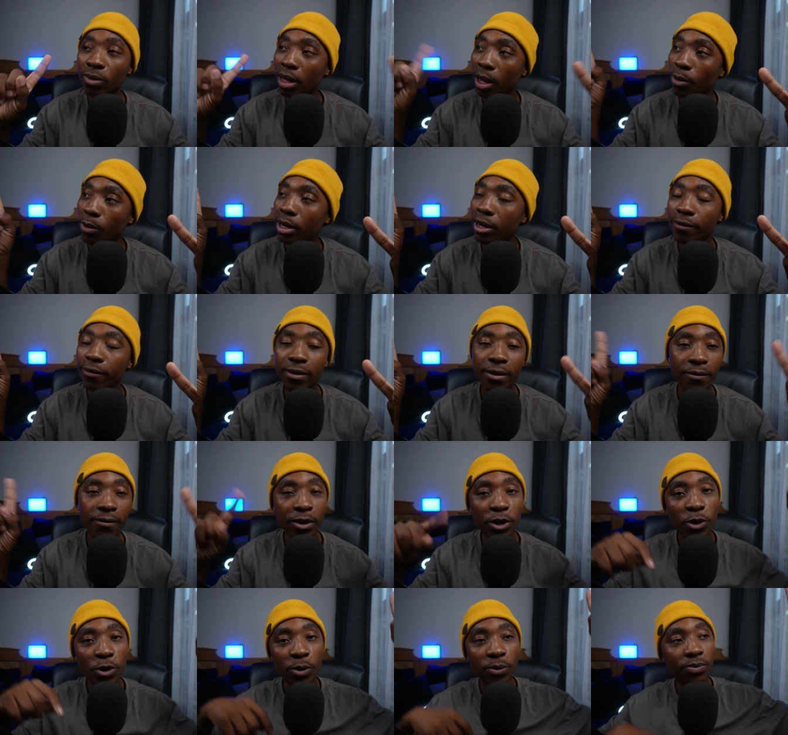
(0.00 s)
I will leave the
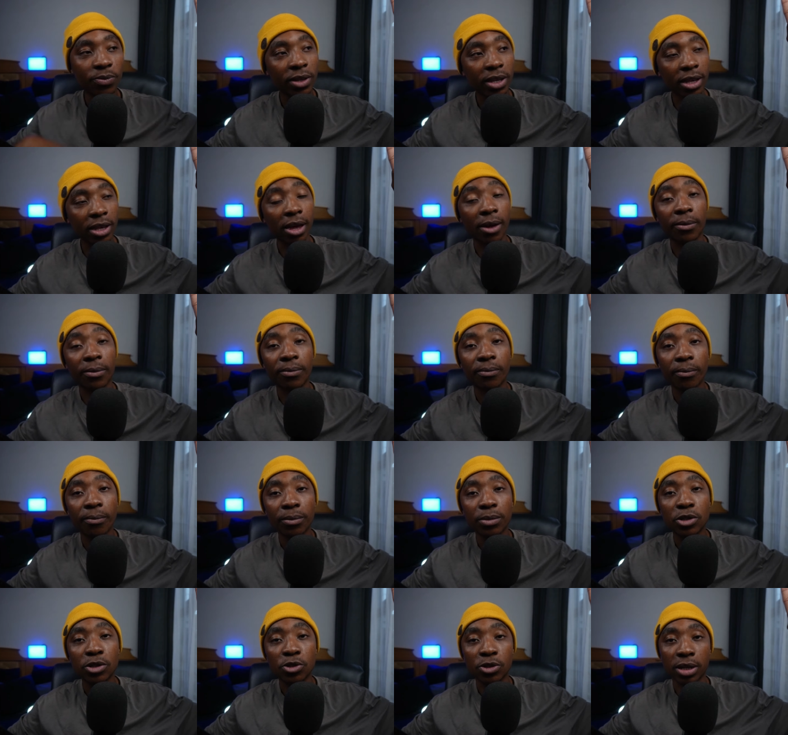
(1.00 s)
video here
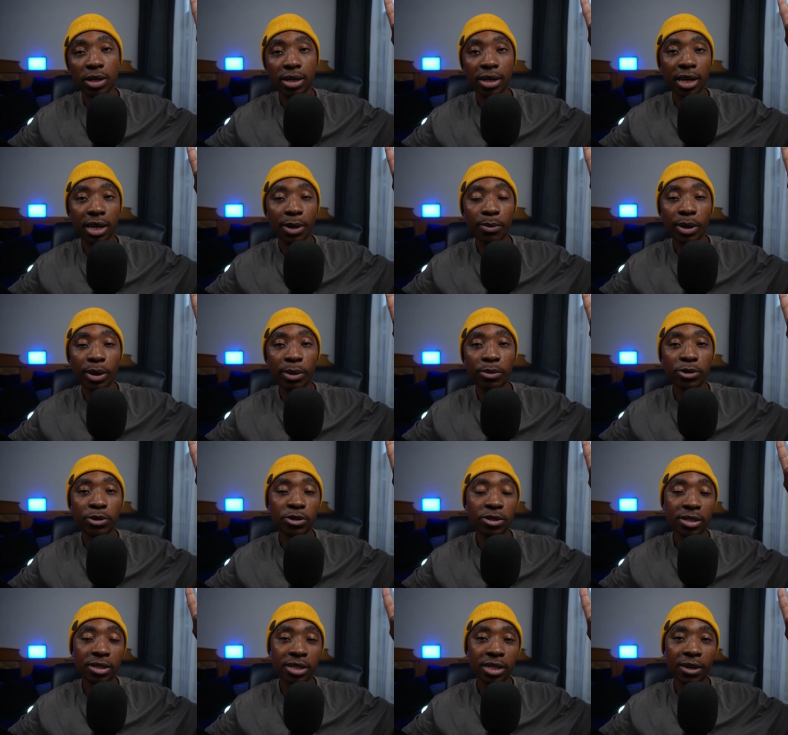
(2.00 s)
so that he can be able
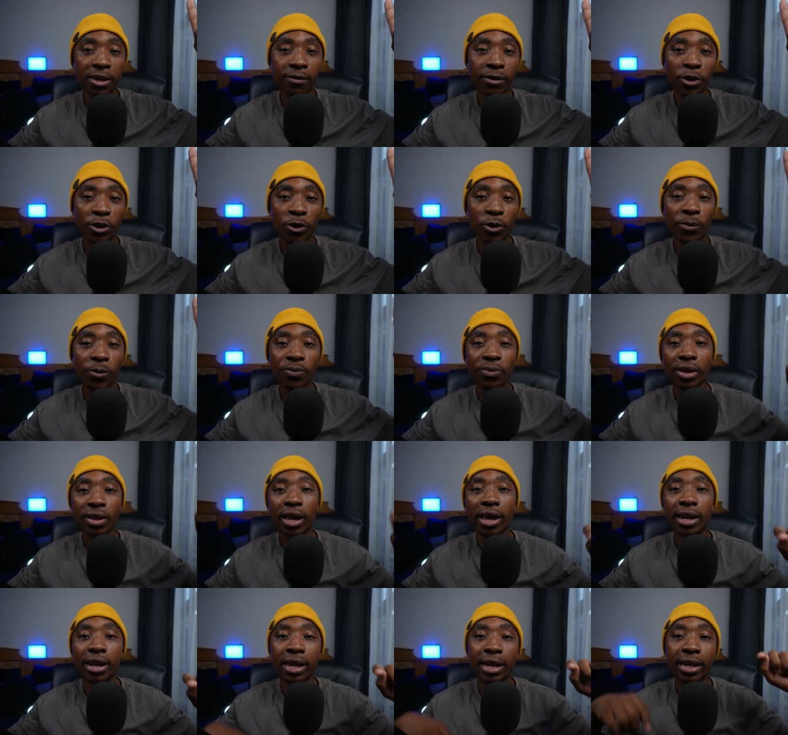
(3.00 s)
to see the video,
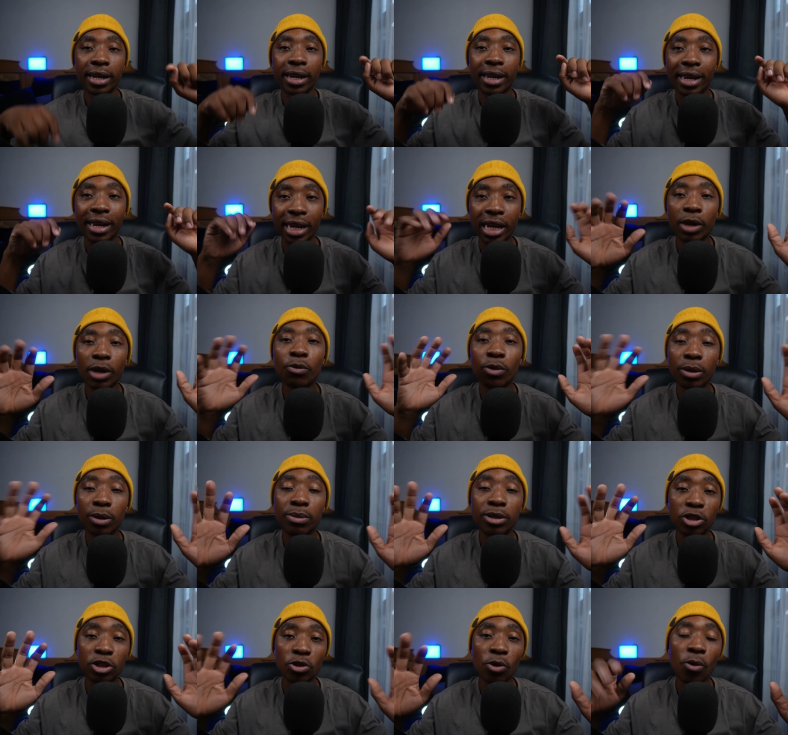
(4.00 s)
and then he will
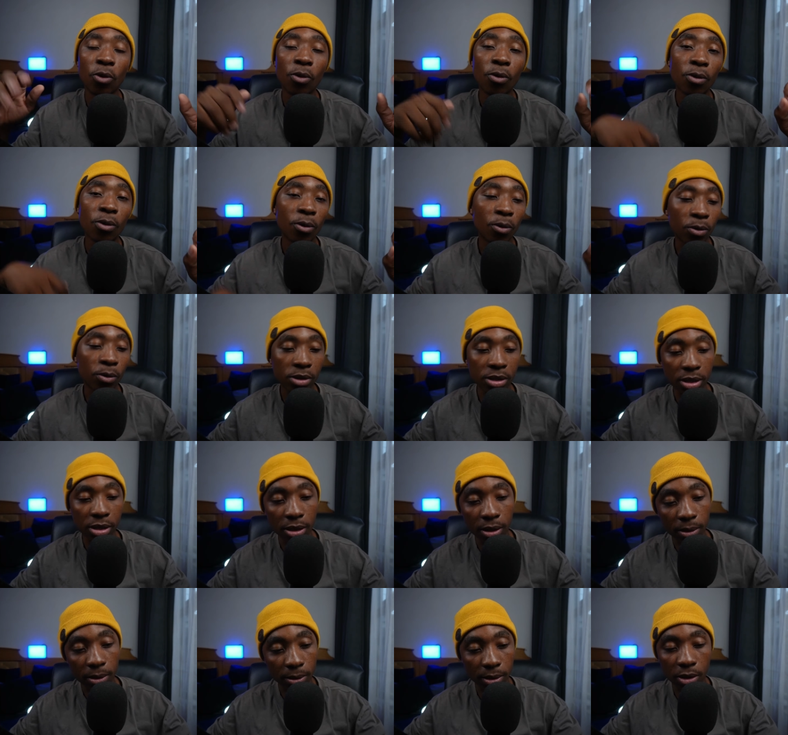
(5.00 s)
be sure, would
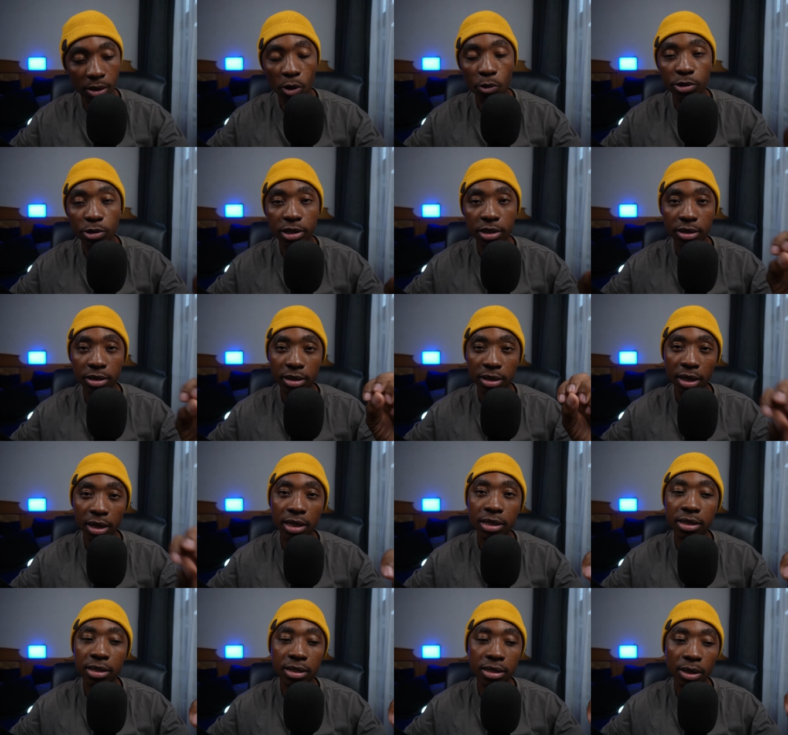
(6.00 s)
say, Coach,
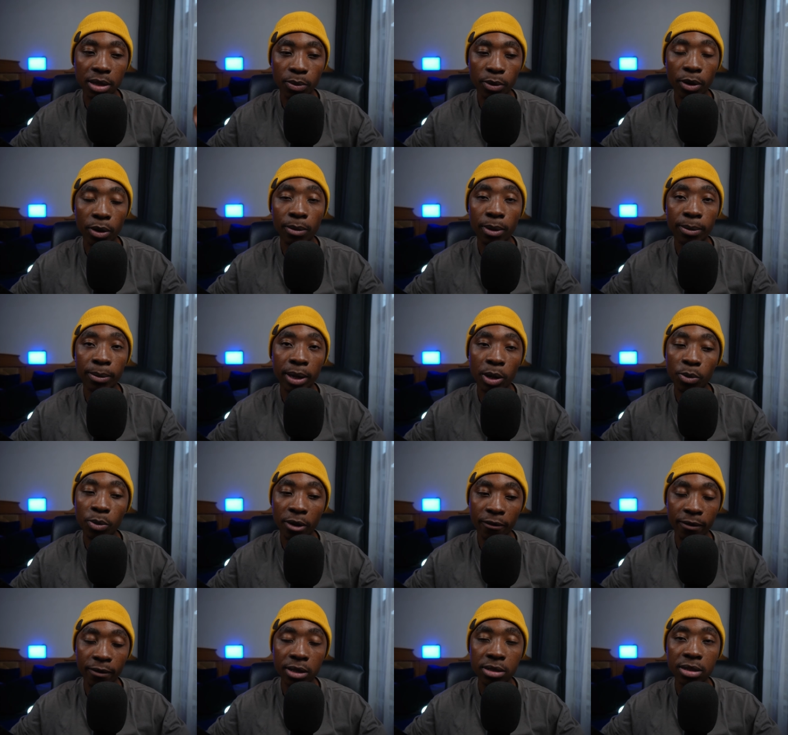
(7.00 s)
here's the problem that we
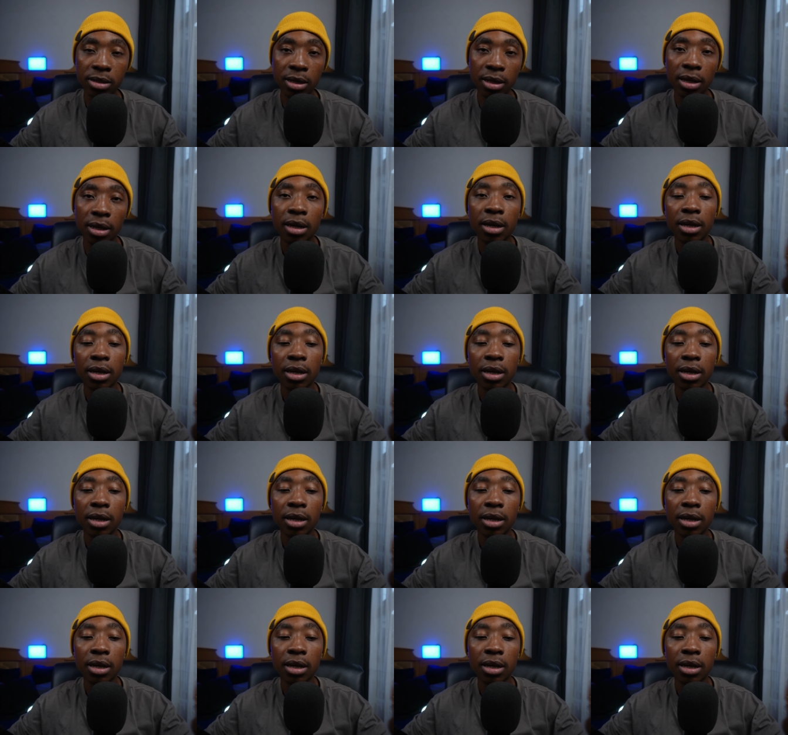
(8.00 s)
are facing.